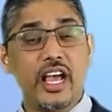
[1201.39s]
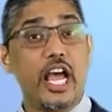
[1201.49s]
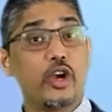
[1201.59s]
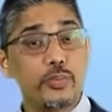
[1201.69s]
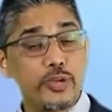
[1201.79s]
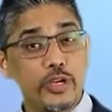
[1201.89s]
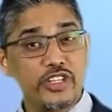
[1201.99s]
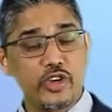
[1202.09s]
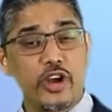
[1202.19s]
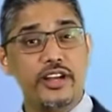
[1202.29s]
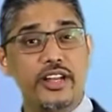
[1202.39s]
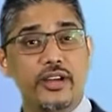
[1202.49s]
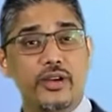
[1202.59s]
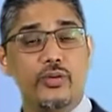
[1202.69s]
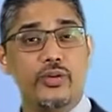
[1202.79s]
I hope you enjoyed
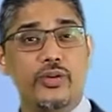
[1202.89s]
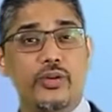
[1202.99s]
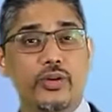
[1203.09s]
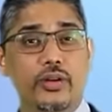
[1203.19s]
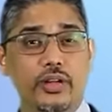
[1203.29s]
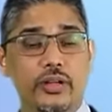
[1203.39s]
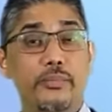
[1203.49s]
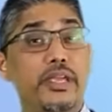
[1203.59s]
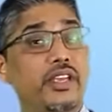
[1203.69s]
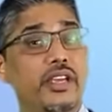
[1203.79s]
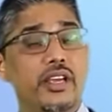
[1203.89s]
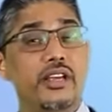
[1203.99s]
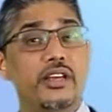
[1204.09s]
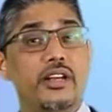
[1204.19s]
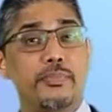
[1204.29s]
me
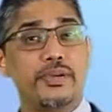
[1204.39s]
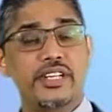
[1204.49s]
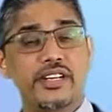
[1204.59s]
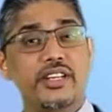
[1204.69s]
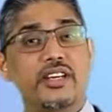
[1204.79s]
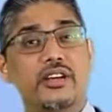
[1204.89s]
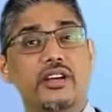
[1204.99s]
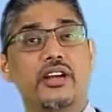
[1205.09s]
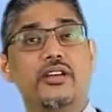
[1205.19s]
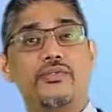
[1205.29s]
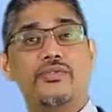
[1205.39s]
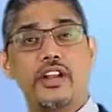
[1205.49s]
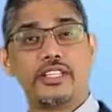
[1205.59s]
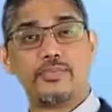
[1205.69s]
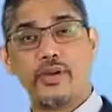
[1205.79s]
representing
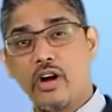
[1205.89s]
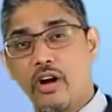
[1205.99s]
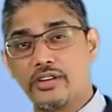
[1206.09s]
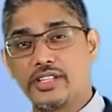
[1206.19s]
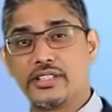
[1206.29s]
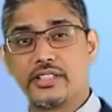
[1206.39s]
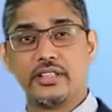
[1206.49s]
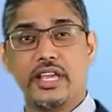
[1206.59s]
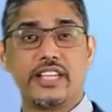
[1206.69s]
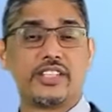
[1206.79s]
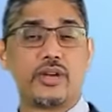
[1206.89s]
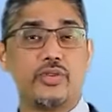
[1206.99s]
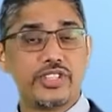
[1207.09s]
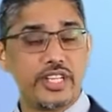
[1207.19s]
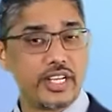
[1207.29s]
forest plots,
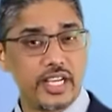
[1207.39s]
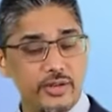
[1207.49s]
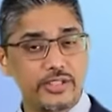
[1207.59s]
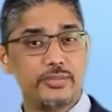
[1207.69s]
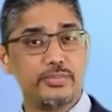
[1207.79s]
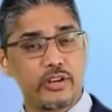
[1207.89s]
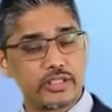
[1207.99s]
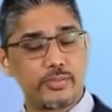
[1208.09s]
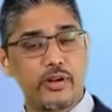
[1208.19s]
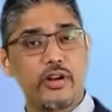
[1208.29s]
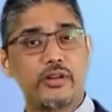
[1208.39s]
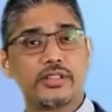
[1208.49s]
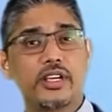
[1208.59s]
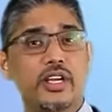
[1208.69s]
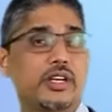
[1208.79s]
SROC curves, box
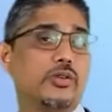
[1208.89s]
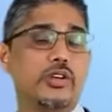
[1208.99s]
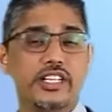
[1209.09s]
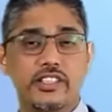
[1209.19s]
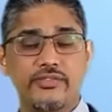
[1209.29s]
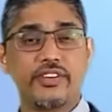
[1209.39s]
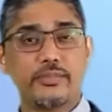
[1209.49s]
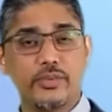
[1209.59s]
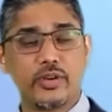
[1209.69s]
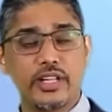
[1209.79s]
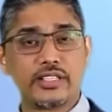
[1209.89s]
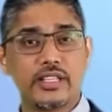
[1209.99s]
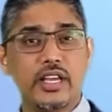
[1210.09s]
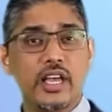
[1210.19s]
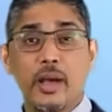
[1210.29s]
plots, goodness of fit
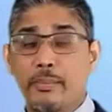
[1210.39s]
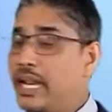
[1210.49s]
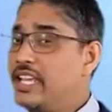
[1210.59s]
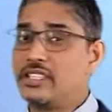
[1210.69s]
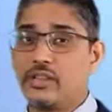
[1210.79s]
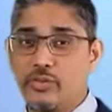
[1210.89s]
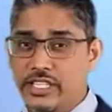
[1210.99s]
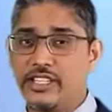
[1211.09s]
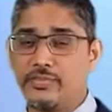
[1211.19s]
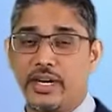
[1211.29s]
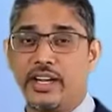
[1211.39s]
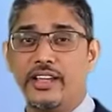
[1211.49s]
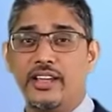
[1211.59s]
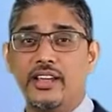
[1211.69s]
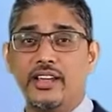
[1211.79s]
models. Please visit
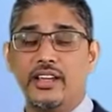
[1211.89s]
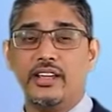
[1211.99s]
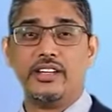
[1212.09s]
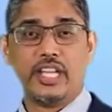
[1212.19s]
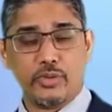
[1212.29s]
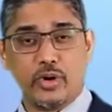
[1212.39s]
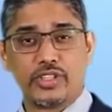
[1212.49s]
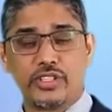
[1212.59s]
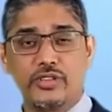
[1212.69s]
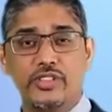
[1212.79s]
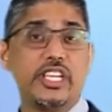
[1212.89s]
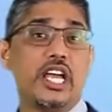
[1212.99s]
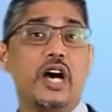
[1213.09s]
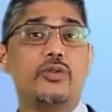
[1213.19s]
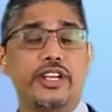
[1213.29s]
my demos to see
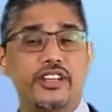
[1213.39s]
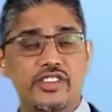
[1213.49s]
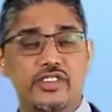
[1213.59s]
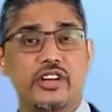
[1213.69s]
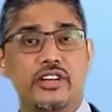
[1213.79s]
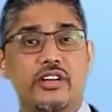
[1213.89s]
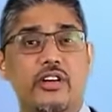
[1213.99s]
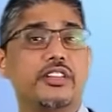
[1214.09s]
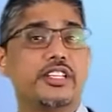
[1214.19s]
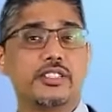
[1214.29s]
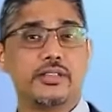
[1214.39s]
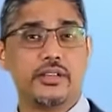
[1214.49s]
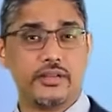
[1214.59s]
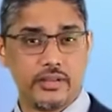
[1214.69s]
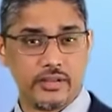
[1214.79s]
how I construct all these
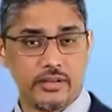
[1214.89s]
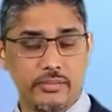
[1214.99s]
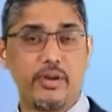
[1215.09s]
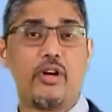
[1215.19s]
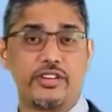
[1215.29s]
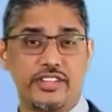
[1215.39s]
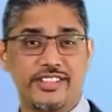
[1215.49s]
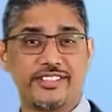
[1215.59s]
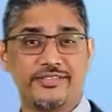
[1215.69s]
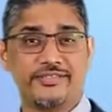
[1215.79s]
plots.